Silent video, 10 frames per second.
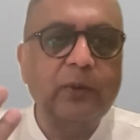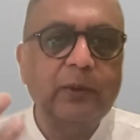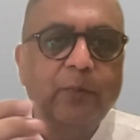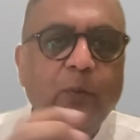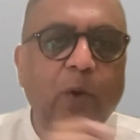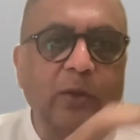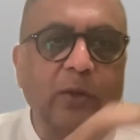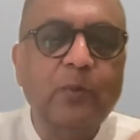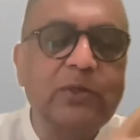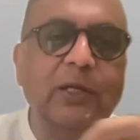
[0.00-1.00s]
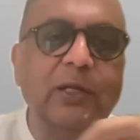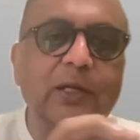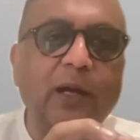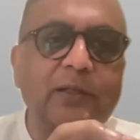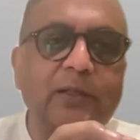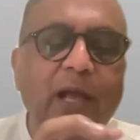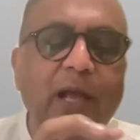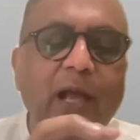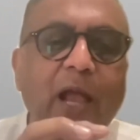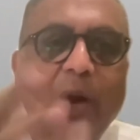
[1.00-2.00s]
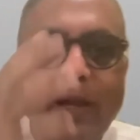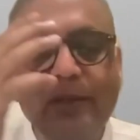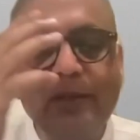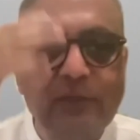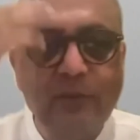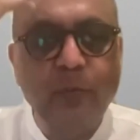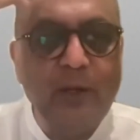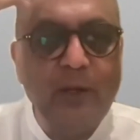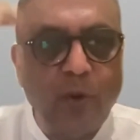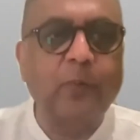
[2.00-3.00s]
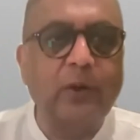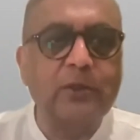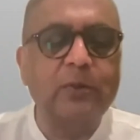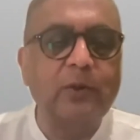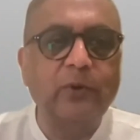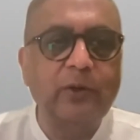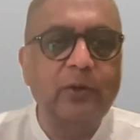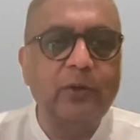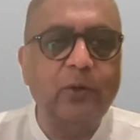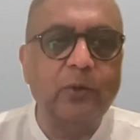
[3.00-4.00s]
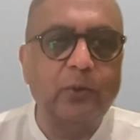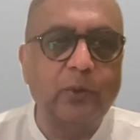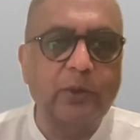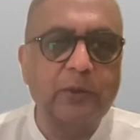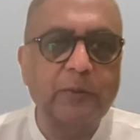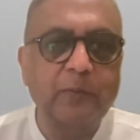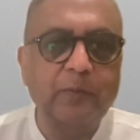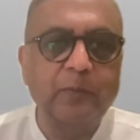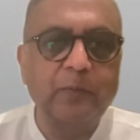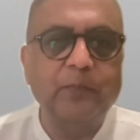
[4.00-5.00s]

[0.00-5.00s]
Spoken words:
of what the machine does and why it is simply not possible for a human to do it.